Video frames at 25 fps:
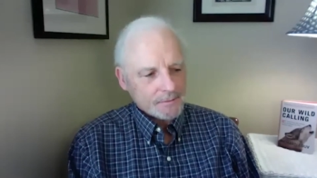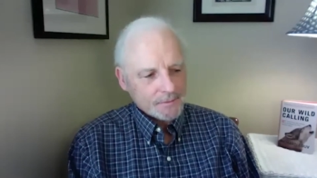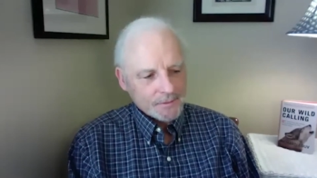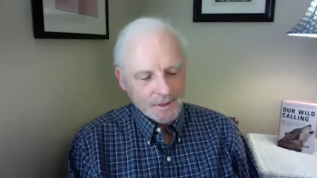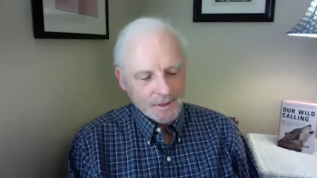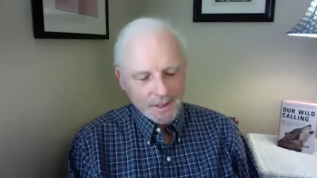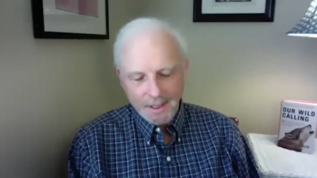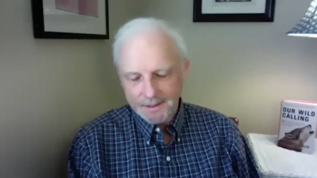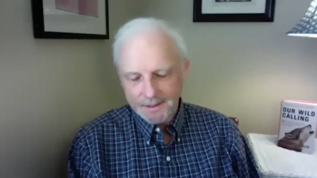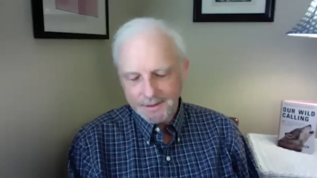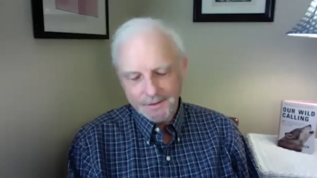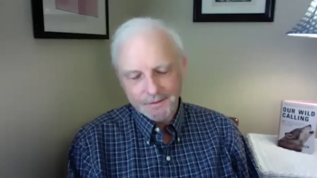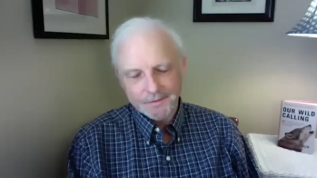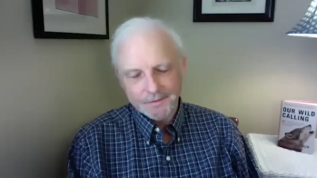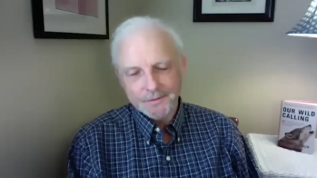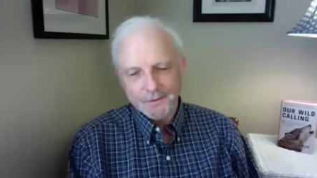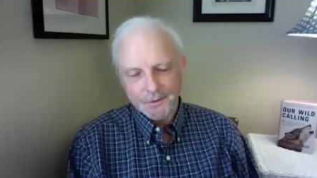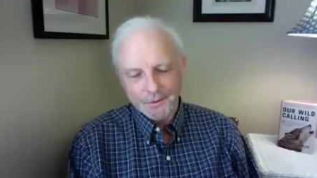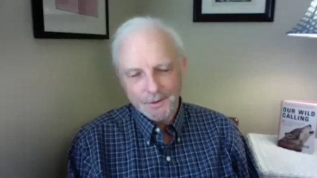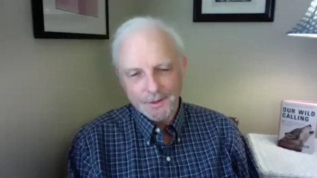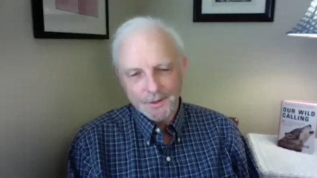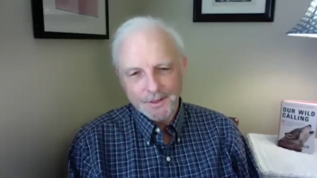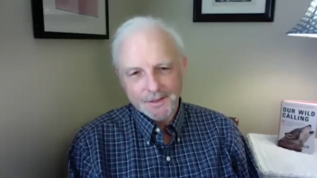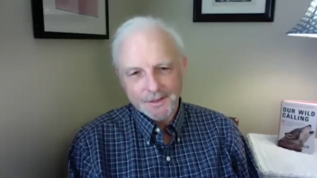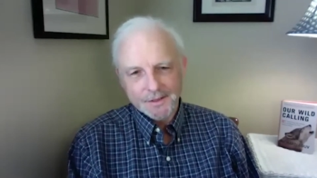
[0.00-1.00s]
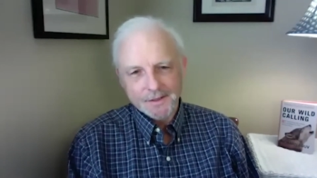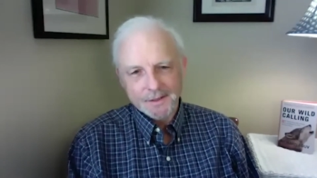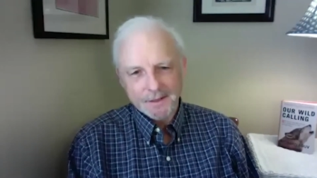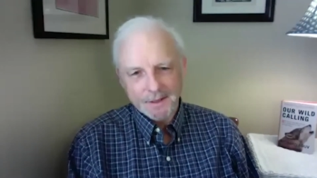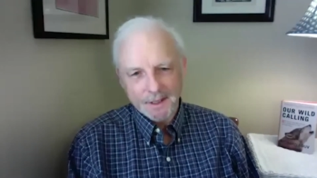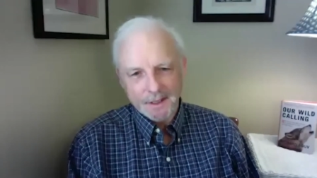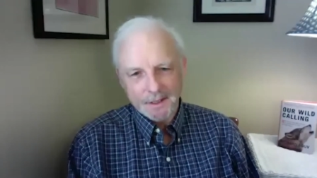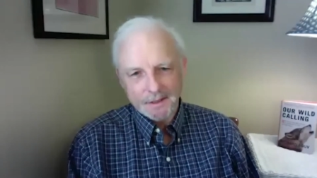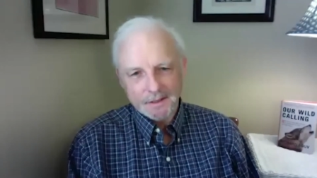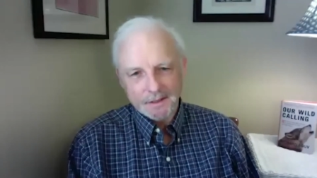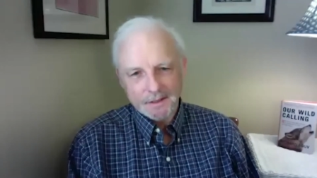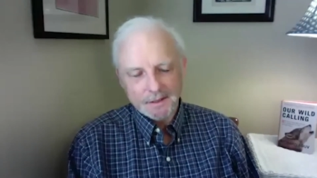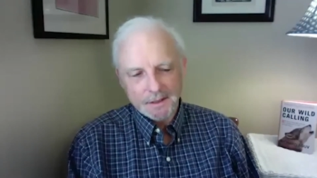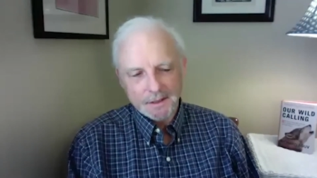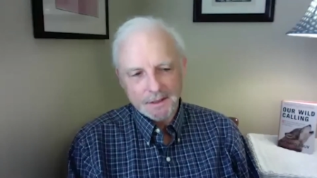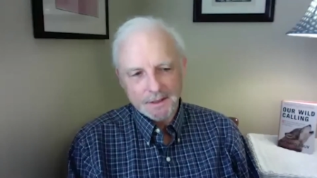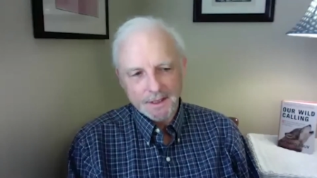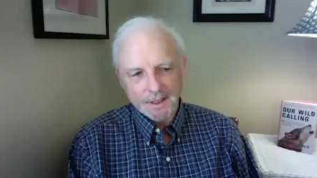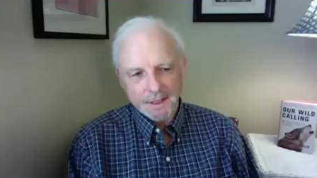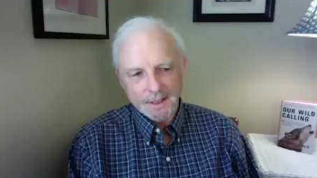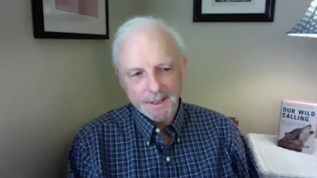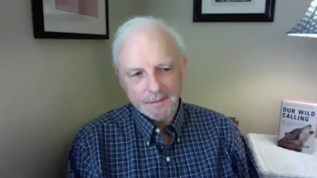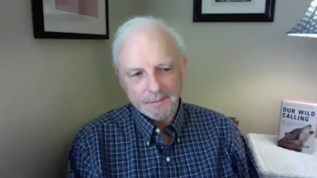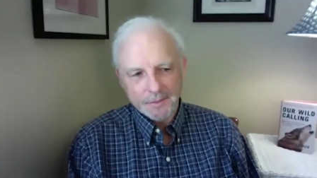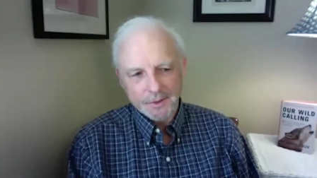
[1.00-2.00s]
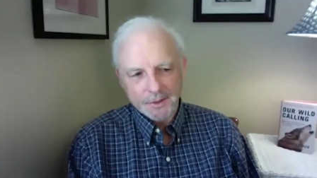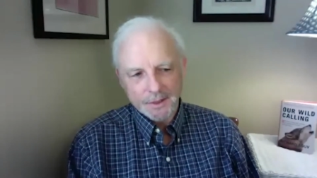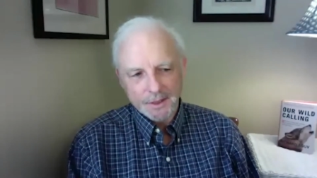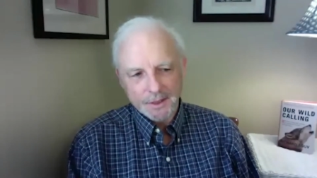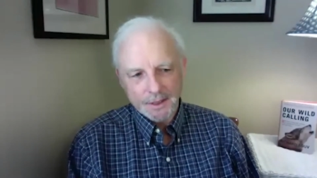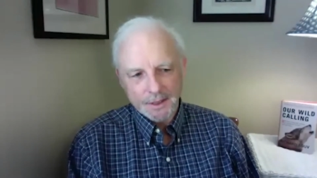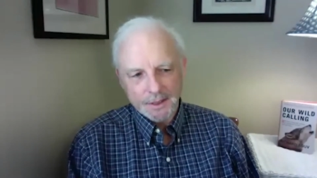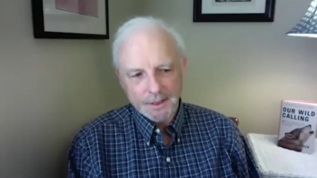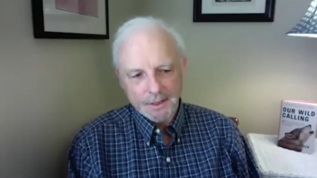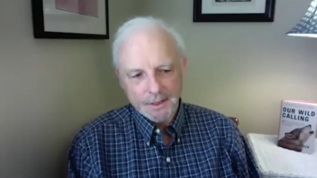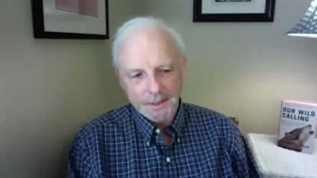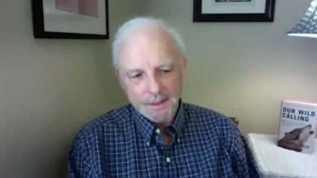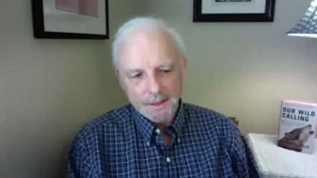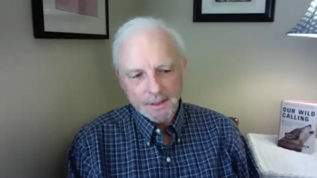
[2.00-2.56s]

lots of stories in that book.